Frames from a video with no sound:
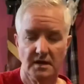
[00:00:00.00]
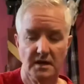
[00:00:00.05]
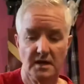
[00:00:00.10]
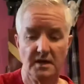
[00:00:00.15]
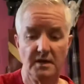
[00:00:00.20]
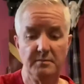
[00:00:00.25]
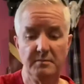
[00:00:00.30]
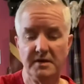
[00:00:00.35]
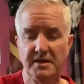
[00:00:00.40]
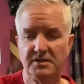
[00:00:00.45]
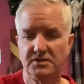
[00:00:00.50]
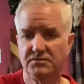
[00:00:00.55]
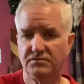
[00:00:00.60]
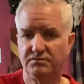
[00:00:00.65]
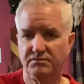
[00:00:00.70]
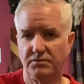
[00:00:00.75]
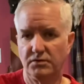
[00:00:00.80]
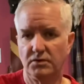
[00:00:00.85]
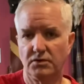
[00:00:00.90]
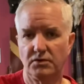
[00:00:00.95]
Makes
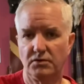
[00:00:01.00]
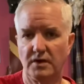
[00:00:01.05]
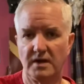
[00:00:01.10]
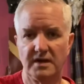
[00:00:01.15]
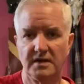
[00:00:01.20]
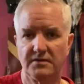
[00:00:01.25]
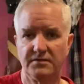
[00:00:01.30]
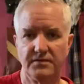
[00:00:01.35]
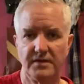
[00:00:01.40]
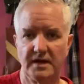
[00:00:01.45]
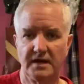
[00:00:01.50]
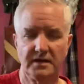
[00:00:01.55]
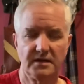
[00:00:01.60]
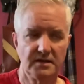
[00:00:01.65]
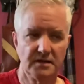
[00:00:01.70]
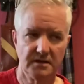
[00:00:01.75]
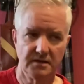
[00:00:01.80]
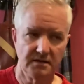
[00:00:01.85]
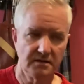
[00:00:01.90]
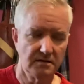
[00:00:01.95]
for a great effect that,
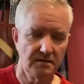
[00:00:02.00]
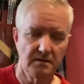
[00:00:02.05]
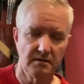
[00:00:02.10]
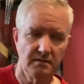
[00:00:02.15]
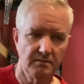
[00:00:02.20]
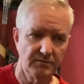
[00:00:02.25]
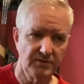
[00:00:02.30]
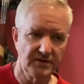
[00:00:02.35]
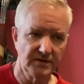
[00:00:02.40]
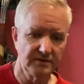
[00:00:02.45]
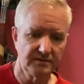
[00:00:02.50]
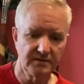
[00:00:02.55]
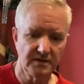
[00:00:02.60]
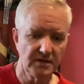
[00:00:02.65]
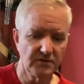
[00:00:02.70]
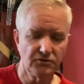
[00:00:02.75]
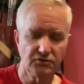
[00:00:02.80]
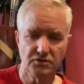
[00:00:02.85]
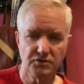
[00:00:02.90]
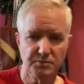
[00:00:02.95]
I mean,
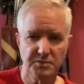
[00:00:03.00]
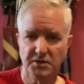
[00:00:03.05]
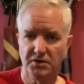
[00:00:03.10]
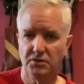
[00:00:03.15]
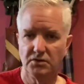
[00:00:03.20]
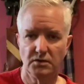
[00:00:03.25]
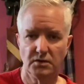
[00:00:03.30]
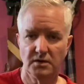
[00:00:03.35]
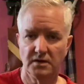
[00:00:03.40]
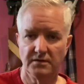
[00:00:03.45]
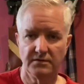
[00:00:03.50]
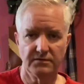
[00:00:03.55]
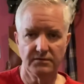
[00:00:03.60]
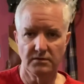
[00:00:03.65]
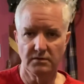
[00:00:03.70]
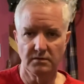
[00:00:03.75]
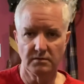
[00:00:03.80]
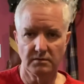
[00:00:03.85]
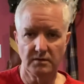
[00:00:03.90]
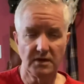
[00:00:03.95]
country
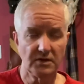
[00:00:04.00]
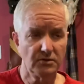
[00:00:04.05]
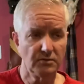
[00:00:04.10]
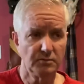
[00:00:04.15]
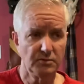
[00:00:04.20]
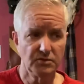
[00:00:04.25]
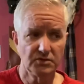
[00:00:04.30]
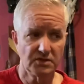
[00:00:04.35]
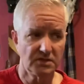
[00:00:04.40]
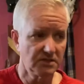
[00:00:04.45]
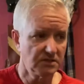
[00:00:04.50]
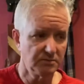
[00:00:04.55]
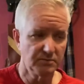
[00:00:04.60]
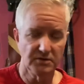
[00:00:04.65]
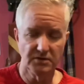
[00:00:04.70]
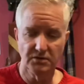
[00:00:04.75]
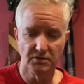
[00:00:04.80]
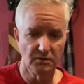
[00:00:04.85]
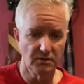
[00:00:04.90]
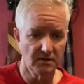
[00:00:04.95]
music has been
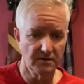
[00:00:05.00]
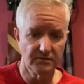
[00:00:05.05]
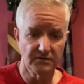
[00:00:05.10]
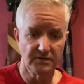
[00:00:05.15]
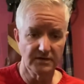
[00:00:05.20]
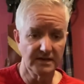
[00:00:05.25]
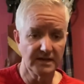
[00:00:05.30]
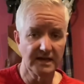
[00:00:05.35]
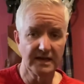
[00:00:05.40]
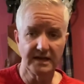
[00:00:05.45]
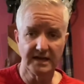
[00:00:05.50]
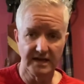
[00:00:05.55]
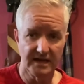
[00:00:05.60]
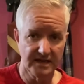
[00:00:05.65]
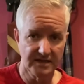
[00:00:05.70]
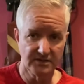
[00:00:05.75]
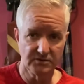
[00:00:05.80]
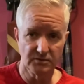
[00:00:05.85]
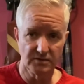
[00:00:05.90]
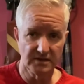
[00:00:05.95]
doing it for
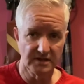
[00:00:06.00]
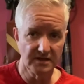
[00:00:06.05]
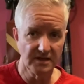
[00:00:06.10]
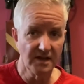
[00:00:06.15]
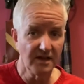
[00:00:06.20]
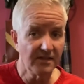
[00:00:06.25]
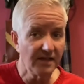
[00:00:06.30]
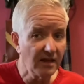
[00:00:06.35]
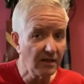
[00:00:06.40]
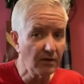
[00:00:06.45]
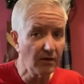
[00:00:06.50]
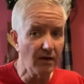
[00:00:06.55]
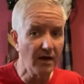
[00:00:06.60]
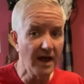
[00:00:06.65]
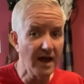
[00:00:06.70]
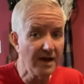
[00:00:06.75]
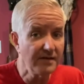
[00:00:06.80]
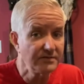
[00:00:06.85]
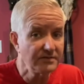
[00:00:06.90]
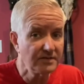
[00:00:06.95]
decades, where that little
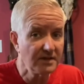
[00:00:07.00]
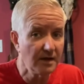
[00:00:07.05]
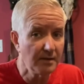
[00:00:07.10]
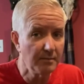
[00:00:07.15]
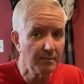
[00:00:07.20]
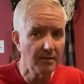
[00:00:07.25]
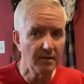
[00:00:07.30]
half step